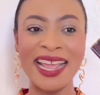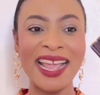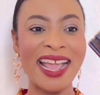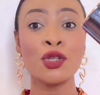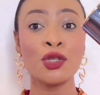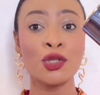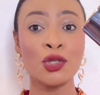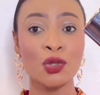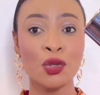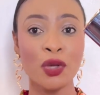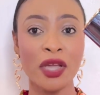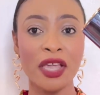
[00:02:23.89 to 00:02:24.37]

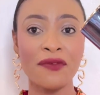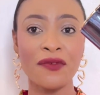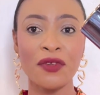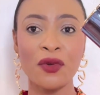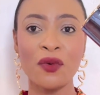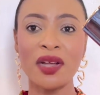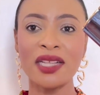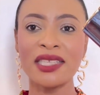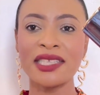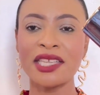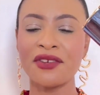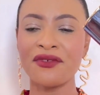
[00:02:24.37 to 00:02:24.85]
So if you
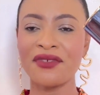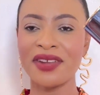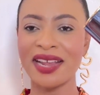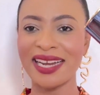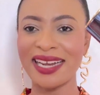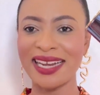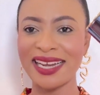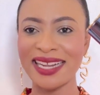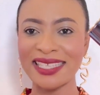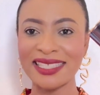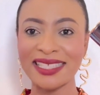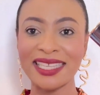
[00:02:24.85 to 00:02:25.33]
want a
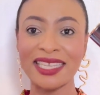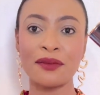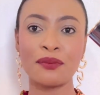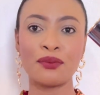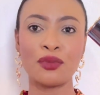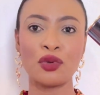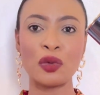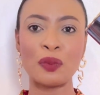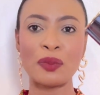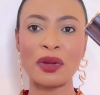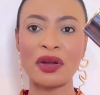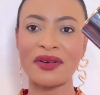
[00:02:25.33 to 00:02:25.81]
realistic
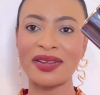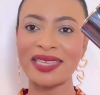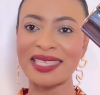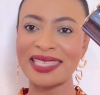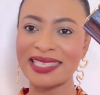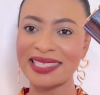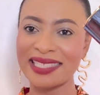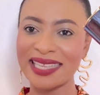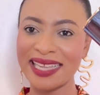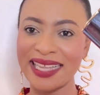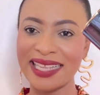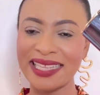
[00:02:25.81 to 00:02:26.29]
blueberry
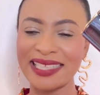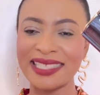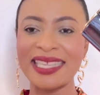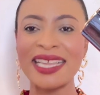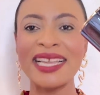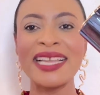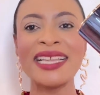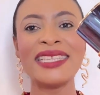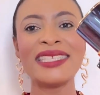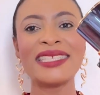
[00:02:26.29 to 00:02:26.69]
scent,